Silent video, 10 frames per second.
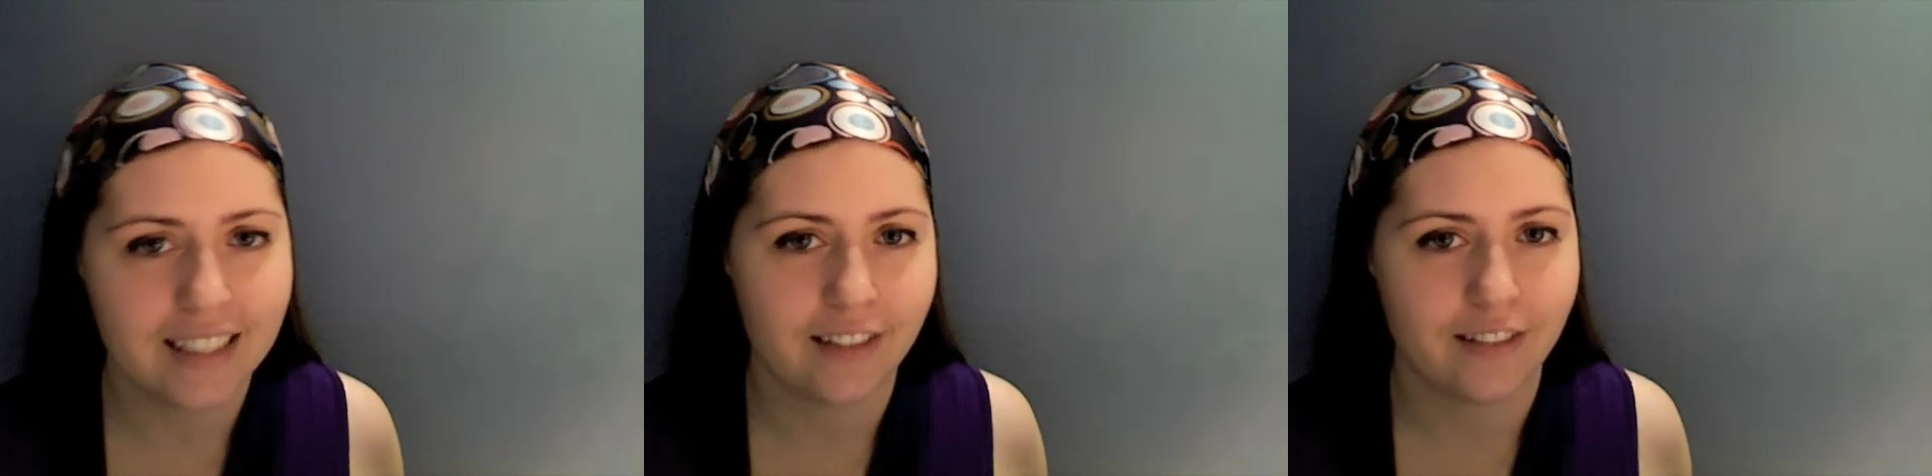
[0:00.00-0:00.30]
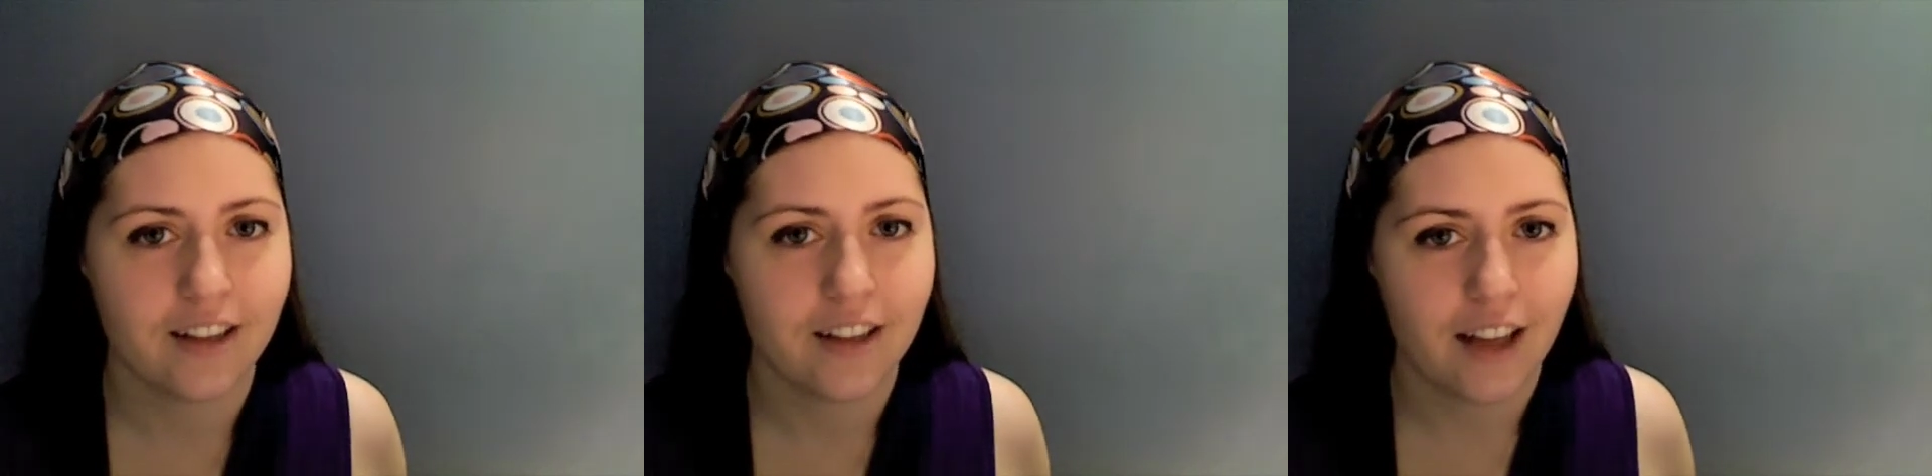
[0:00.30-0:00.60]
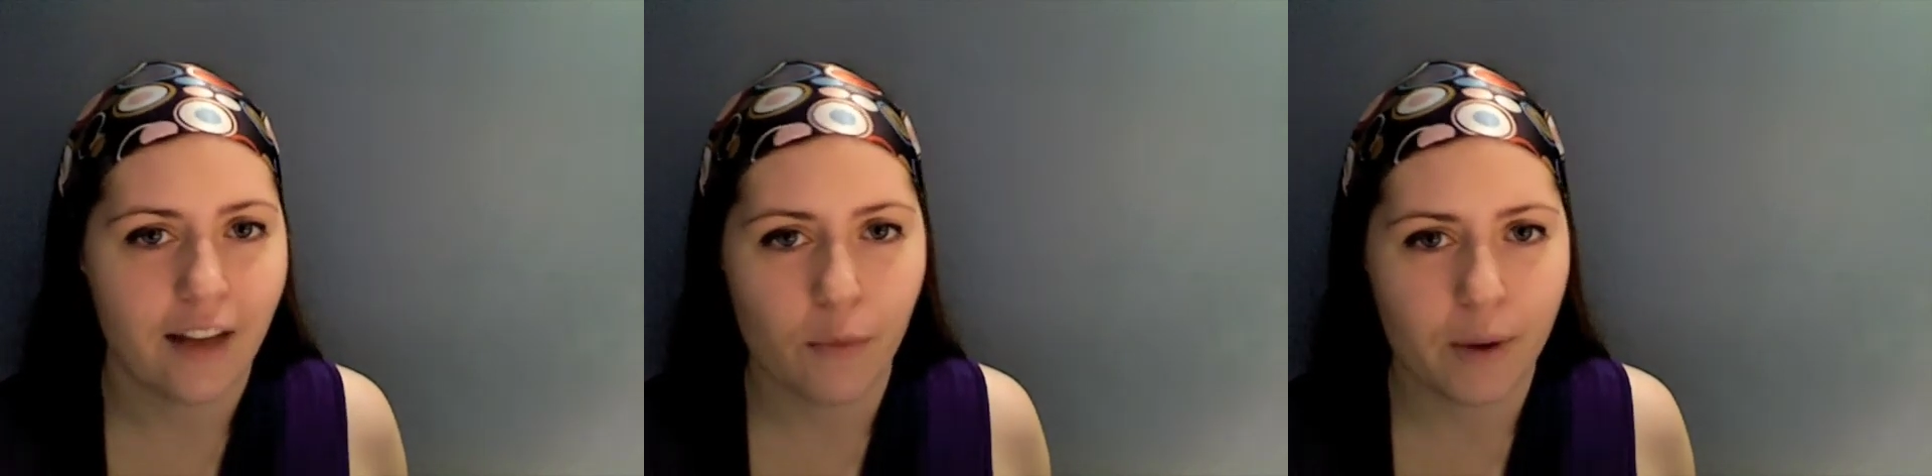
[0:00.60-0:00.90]
and
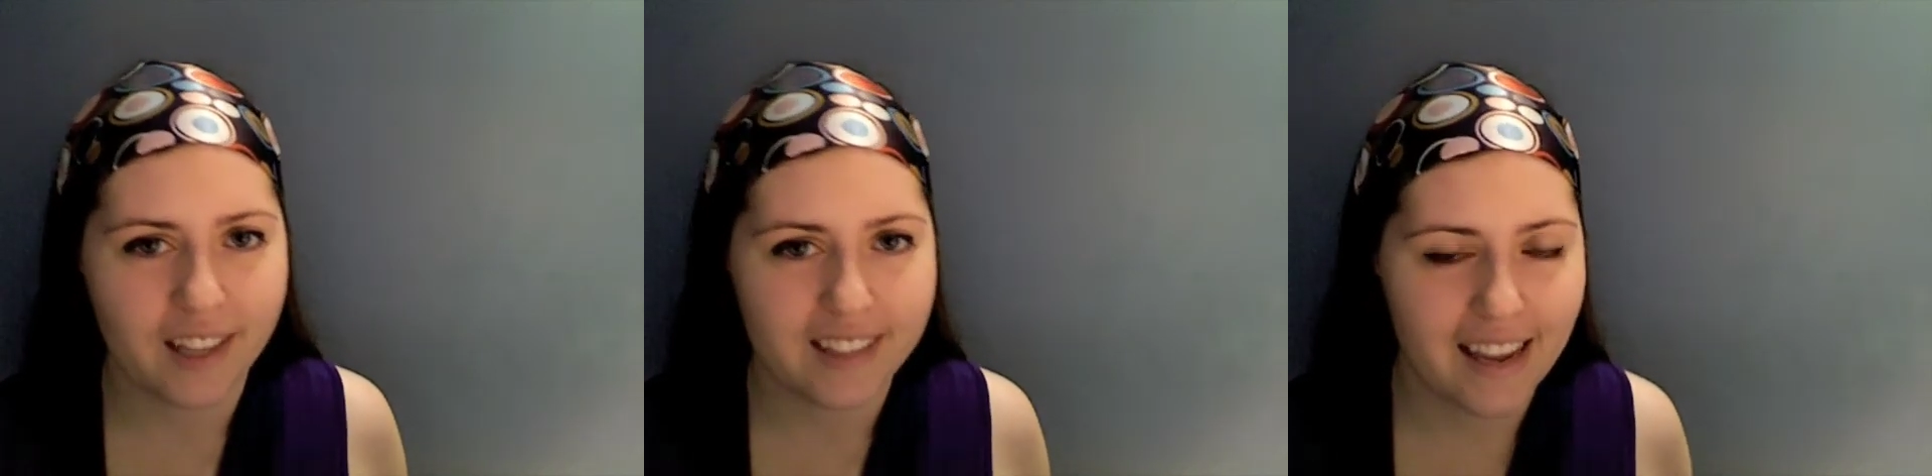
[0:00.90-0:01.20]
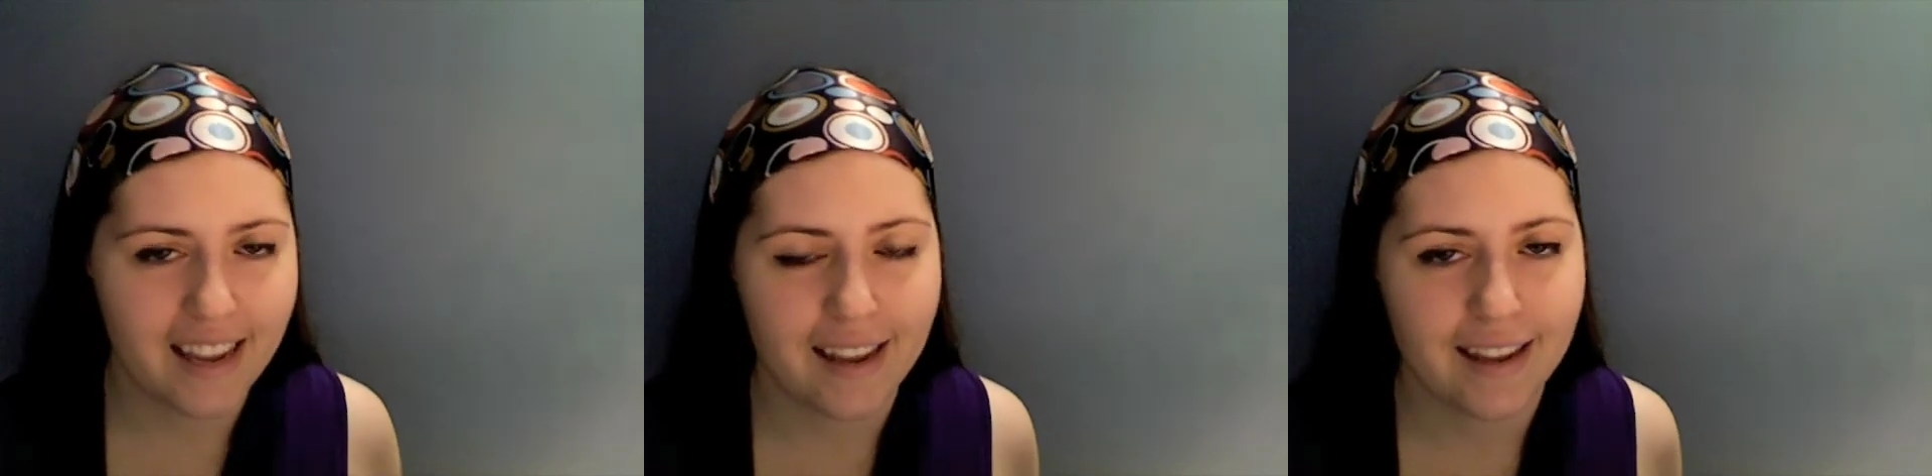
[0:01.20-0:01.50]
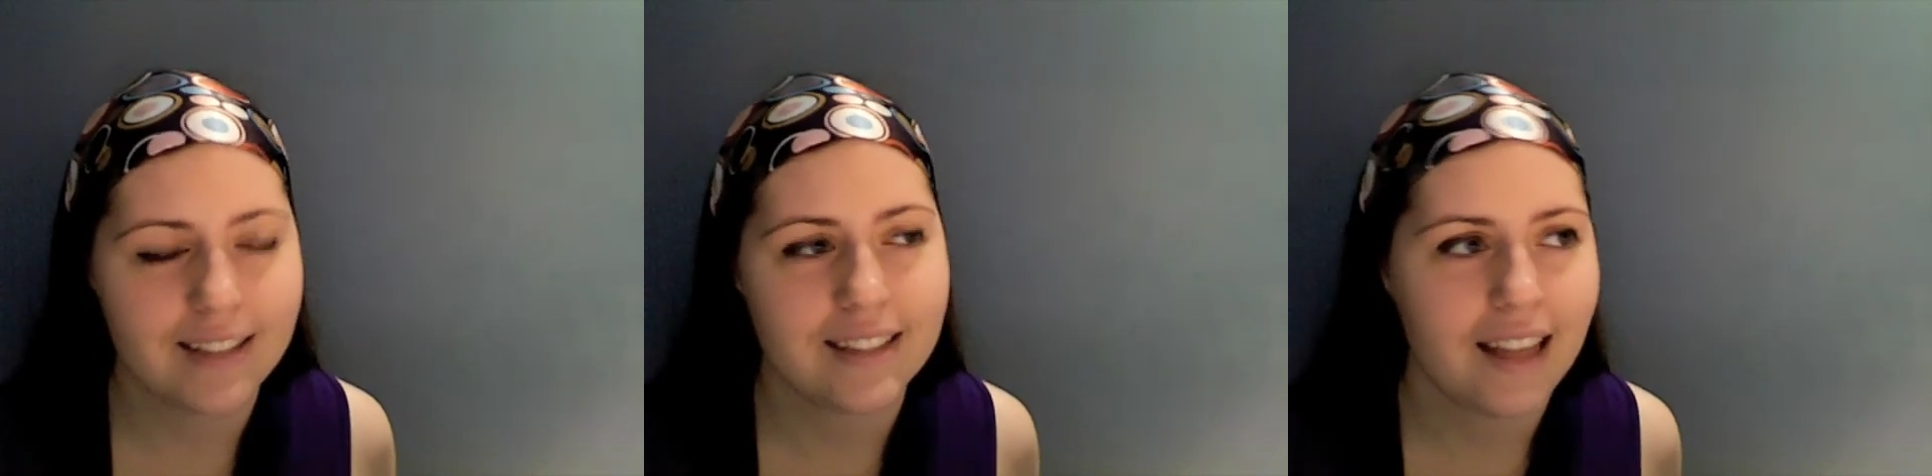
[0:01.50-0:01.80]
everybody gets
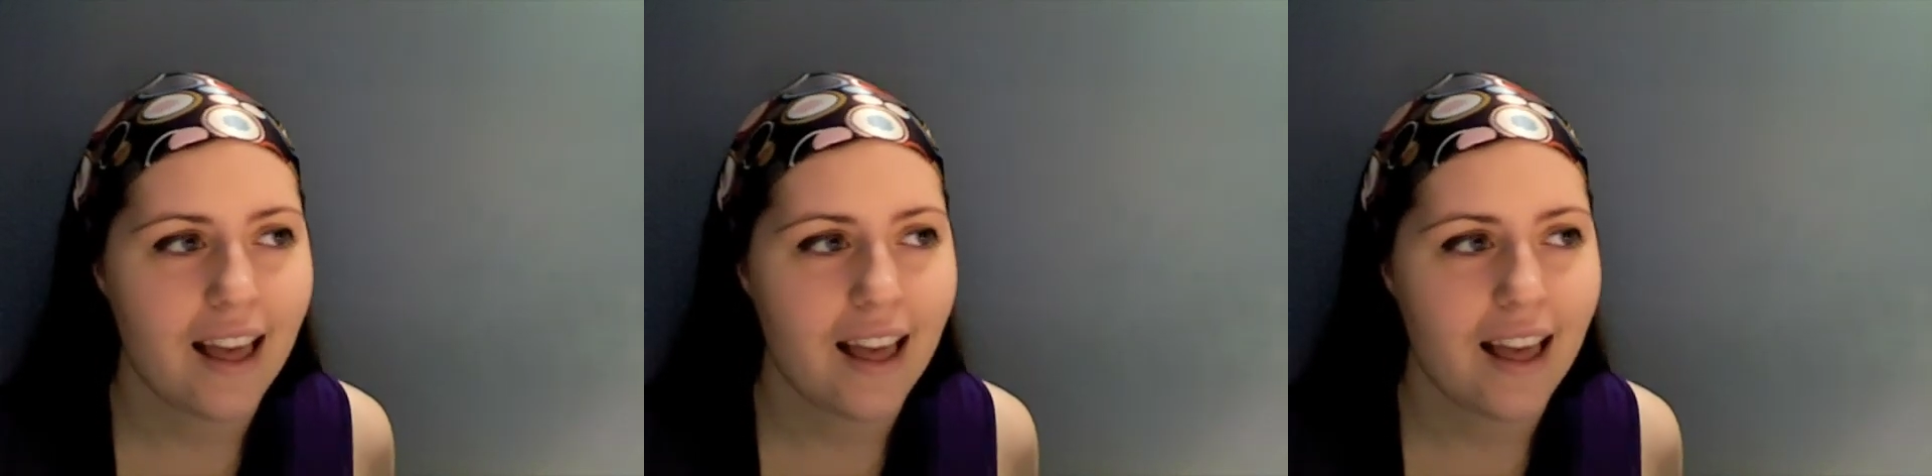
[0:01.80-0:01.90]
A's.